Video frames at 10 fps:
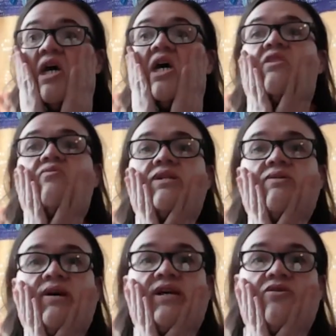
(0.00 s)
And the reason
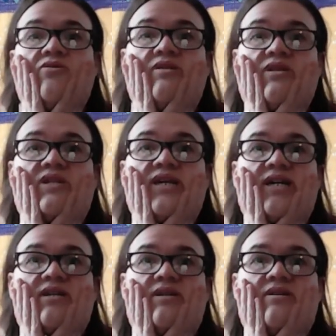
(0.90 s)
why I tore out the
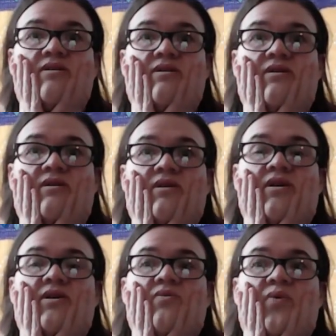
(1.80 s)
socks
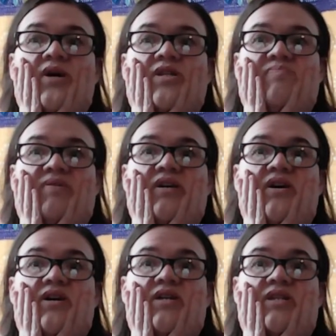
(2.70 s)
was
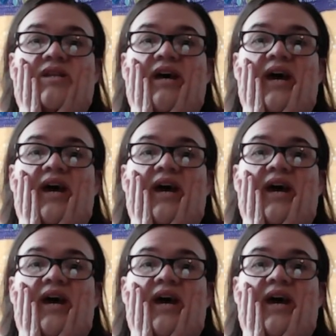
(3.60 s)
because